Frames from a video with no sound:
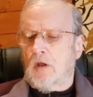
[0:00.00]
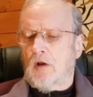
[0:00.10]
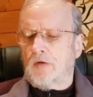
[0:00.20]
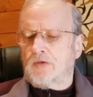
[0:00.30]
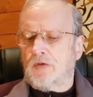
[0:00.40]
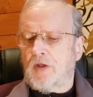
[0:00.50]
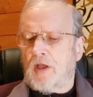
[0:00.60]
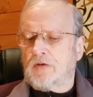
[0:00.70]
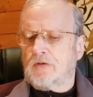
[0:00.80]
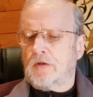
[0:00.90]
Answer
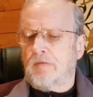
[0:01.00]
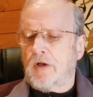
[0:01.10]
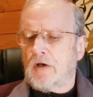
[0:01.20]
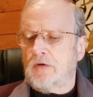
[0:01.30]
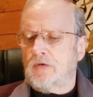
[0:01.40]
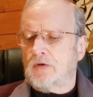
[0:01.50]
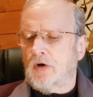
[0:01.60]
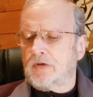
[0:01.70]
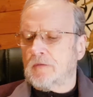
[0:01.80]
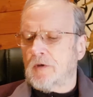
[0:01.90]
thus, the recluse
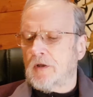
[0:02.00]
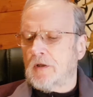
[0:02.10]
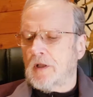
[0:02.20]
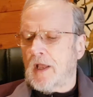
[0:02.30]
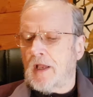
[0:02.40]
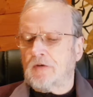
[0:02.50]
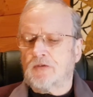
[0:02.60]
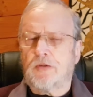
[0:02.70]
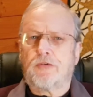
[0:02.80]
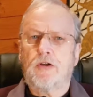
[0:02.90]
Gautama has
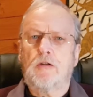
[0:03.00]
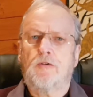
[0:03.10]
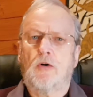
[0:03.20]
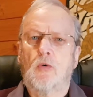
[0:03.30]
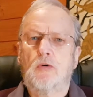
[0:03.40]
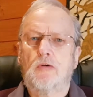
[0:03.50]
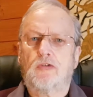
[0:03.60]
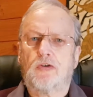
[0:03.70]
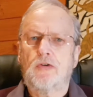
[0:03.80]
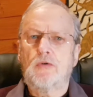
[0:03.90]
the threefold
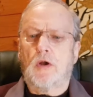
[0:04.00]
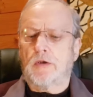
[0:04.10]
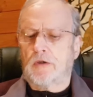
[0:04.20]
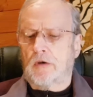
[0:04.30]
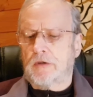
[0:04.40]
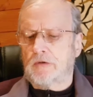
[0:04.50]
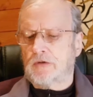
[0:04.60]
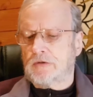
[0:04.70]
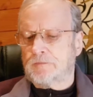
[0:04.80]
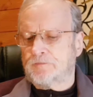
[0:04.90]
true
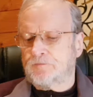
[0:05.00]
knowledge.